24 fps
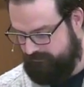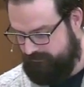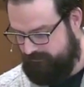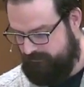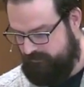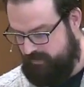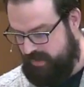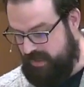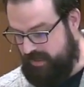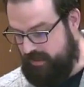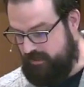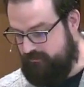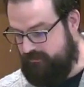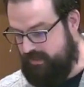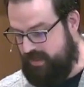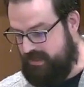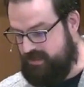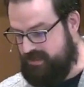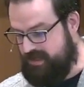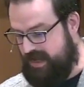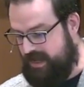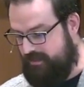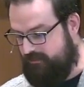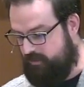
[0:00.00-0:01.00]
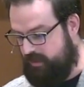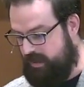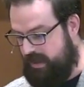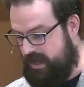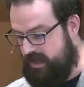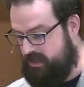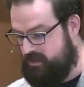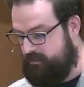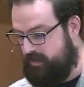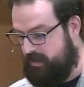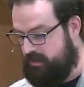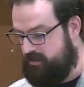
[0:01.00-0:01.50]
It invades every
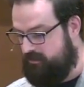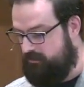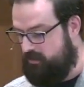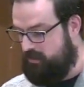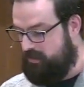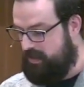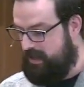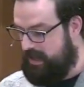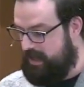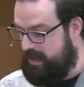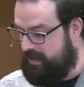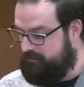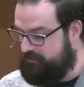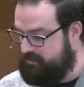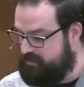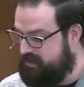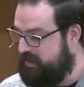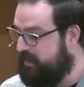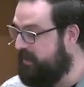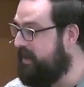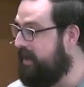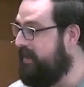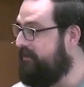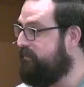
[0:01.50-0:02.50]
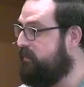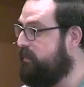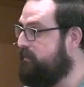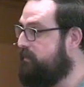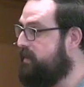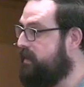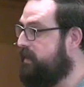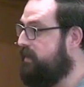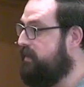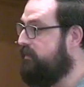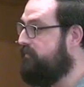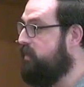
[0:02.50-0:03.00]
aspect of our lives and every
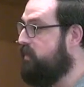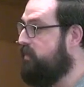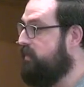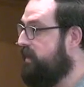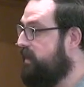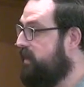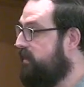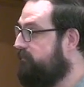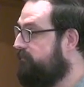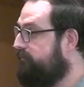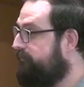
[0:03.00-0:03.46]
minute of our day.